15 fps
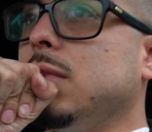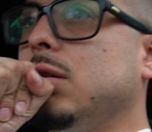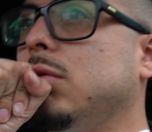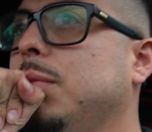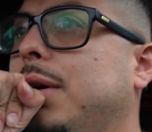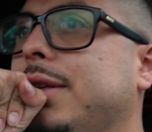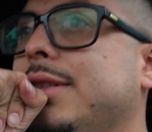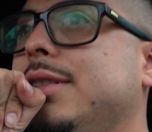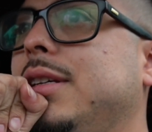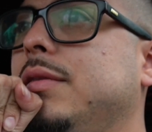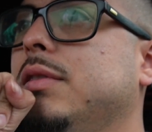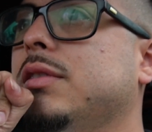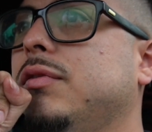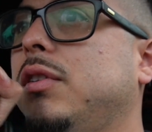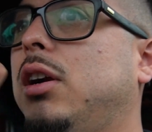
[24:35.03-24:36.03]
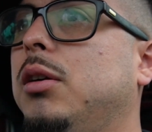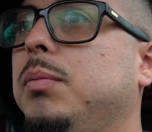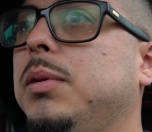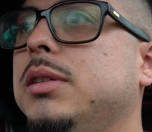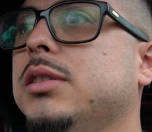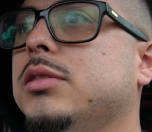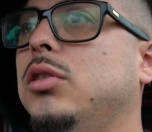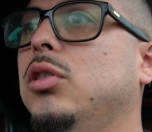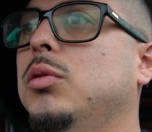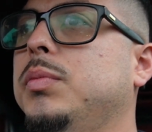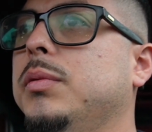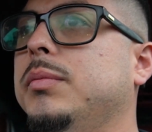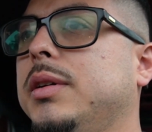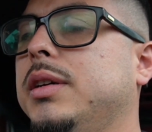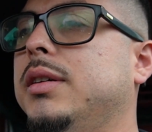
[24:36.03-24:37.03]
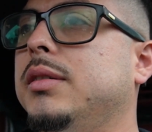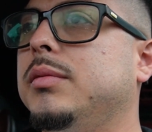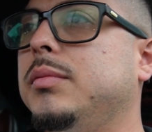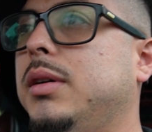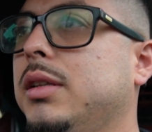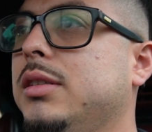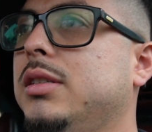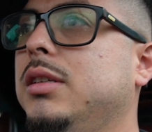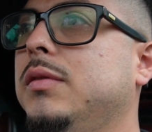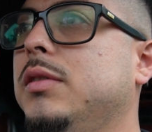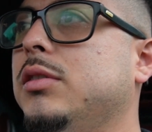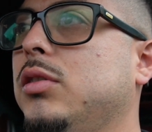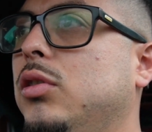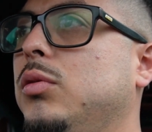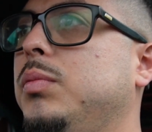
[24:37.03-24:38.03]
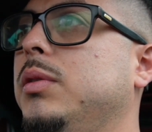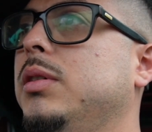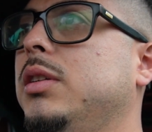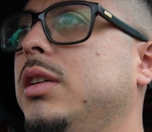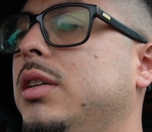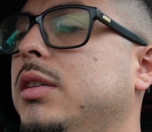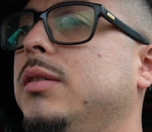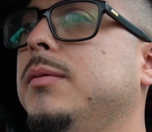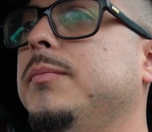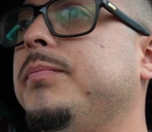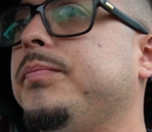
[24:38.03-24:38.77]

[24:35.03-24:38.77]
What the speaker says: we're about to see if this flower place is open, man. We're about to see if it's open, and